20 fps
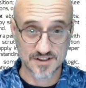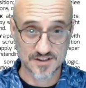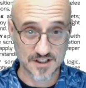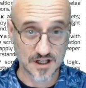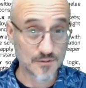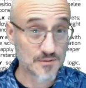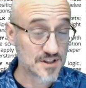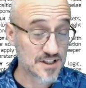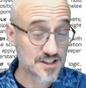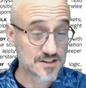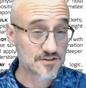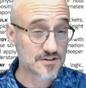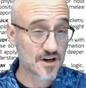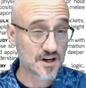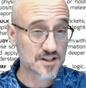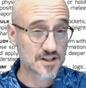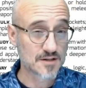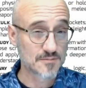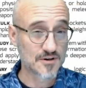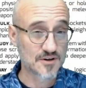Now we need to
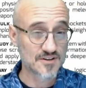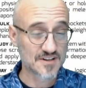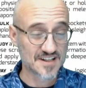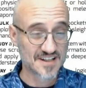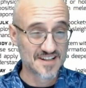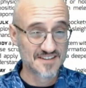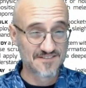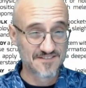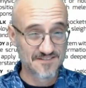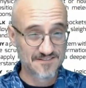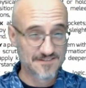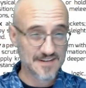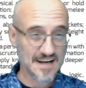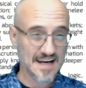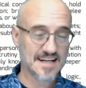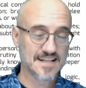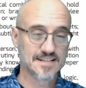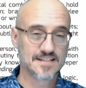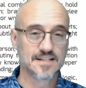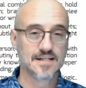talk about
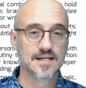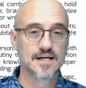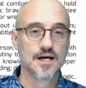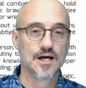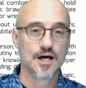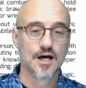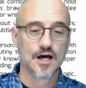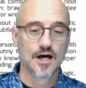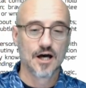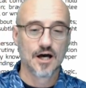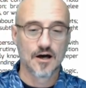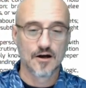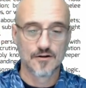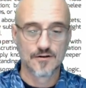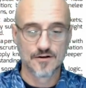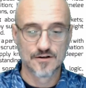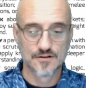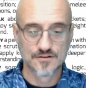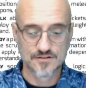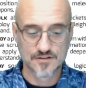effect.
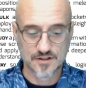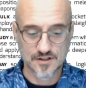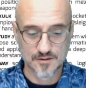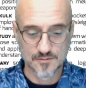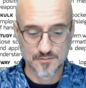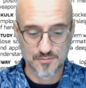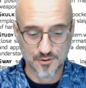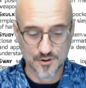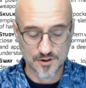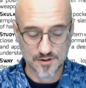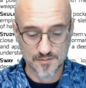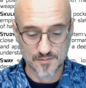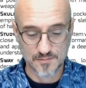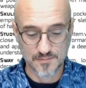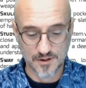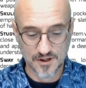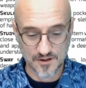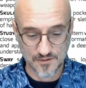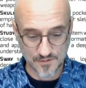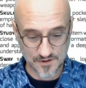There's an important
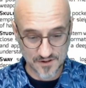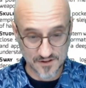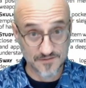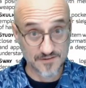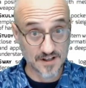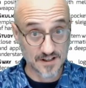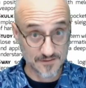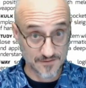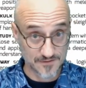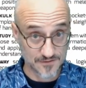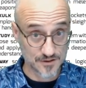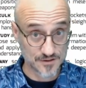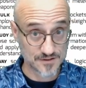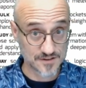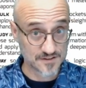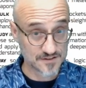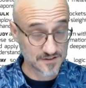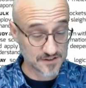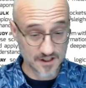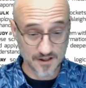part with effect. First,
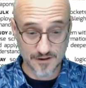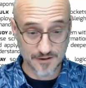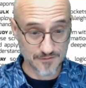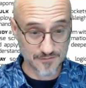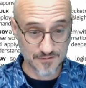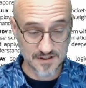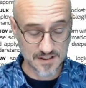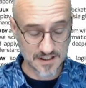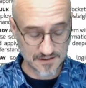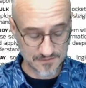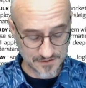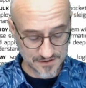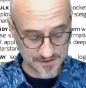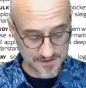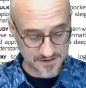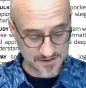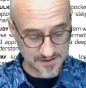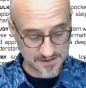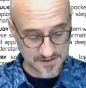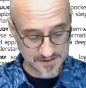it's got 3 levels
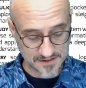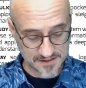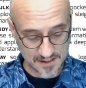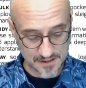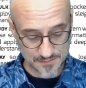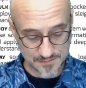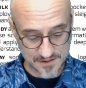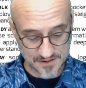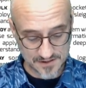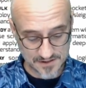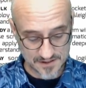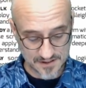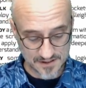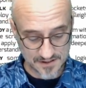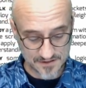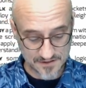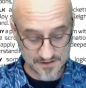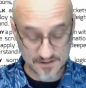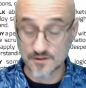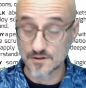that are the same as
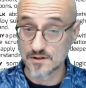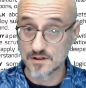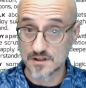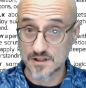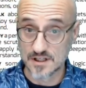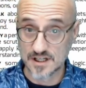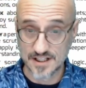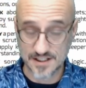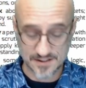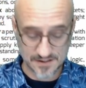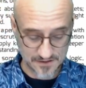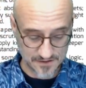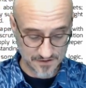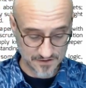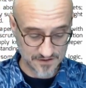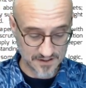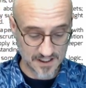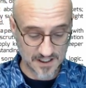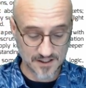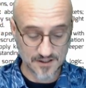this. They're light,
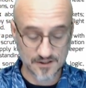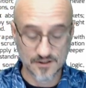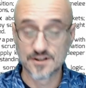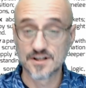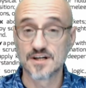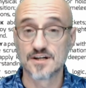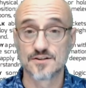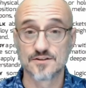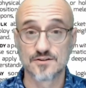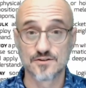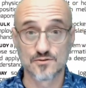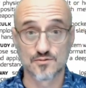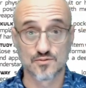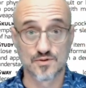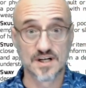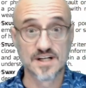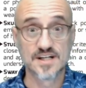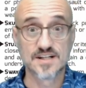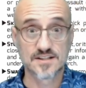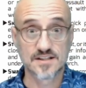standard, and
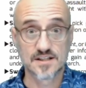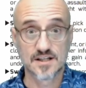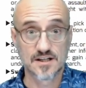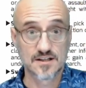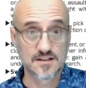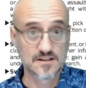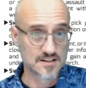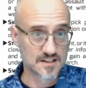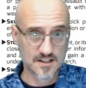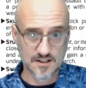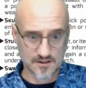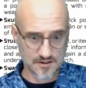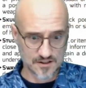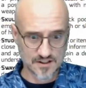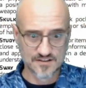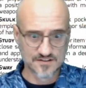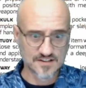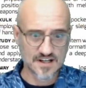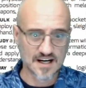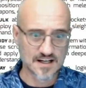great. And they are
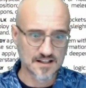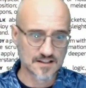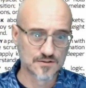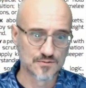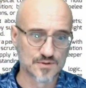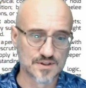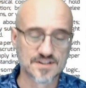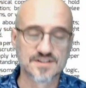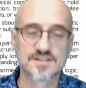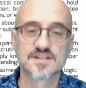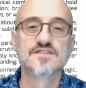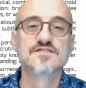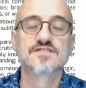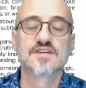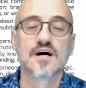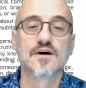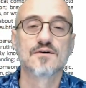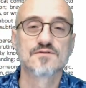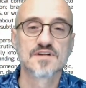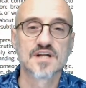exactly what they
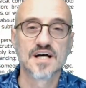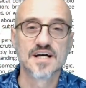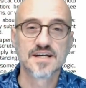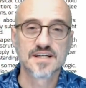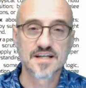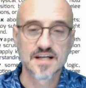sound like.